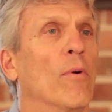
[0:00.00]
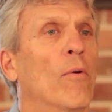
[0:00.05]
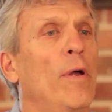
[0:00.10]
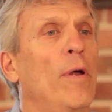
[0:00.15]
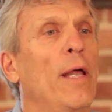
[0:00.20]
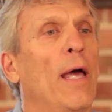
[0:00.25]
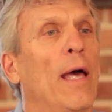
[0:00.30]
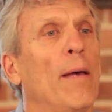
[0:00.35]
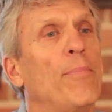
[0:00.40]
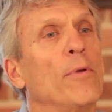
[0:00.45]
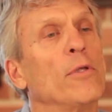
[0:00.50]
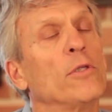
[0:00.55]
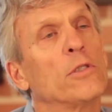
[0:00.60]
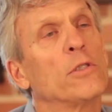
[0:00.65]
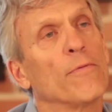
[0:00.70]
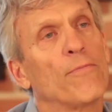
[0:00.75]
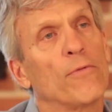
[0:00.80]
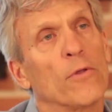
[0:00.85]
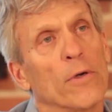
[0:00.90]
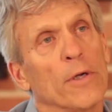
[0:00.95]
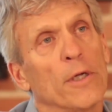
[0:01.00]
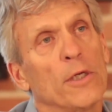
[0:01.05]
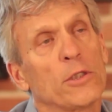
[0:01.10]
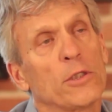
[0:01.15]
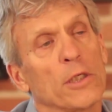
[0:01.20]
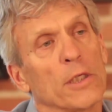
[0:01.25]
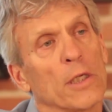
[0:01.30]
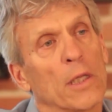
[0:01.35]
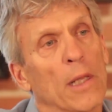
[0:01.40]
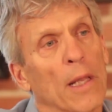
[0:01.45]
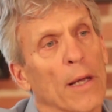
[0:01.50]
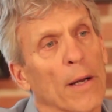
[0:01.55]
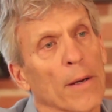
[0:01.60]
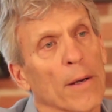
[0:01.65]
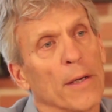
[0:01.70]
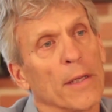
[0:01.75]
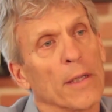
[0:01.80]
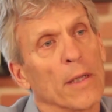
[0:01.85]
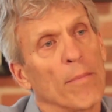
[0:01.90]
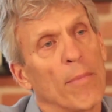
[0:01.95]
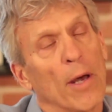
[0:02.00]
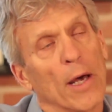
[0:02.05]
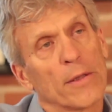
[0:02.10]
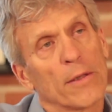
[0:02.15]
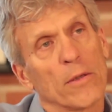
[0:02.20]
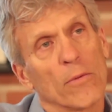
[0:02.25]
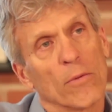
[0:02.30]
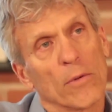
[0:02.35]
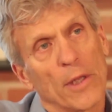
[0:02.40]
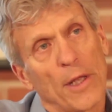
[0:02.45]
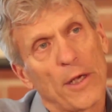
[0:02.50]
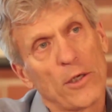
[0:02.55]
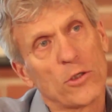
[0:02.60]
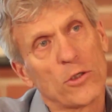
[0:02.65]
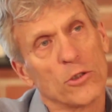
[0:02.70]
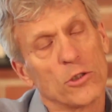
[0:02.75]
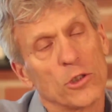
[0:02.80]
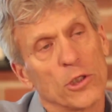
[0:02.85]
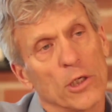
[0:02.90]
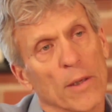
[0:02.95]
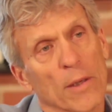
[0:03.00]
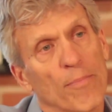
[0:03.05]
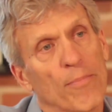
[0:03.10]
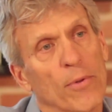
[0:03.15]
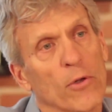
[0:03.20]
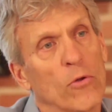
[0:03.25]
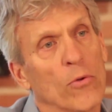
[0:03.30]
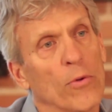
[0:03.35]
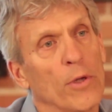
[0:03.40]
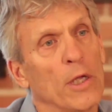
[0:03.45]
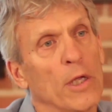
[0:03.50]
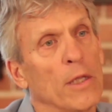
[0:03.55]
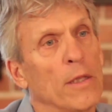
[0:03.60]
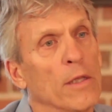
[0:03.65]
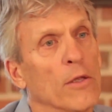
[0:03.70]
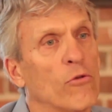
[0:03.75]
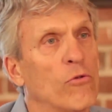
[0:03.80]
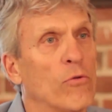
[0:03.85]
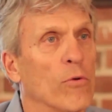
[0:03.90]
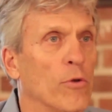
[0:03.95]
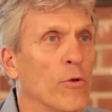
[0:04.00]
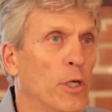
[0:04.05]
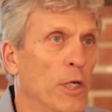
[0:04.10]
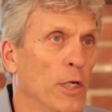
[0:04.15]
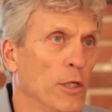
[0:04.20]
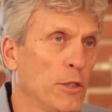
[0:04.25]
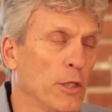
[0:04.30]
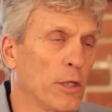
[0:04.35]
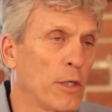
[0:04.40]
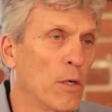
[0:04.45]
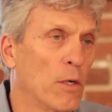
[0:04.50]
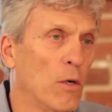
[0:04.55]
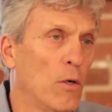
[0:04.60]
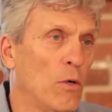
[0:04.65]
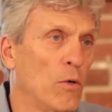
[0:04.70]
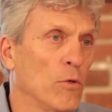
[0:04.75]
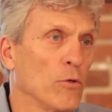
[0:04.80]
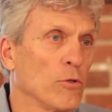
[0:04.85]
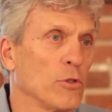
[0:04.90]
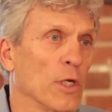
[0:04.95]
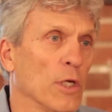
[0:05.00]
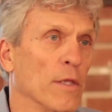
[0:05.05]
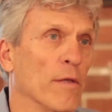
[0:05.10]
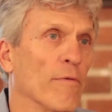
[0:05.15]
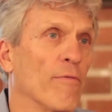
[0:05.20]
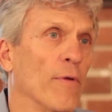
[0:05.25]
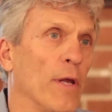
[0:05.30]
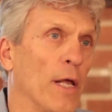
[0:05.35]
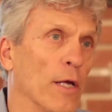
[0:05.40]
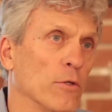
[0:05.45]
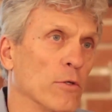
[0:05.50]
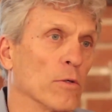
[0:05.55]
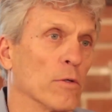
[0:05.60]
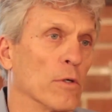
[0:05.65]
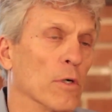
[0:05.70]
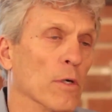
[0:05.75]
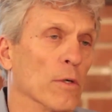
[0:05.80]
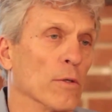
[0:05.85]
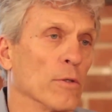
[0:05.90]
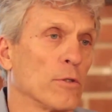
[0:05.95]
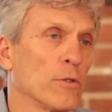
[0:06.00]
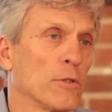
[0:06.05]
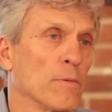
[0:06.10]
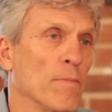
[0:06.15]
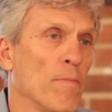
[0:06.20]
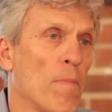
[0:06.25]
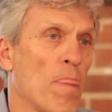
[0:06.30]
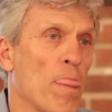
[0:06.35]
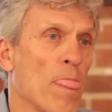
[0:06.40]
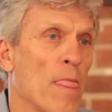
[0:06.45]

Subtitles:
but what happens if there isn't clarity about the relationship between the strategic goals and the financial goals?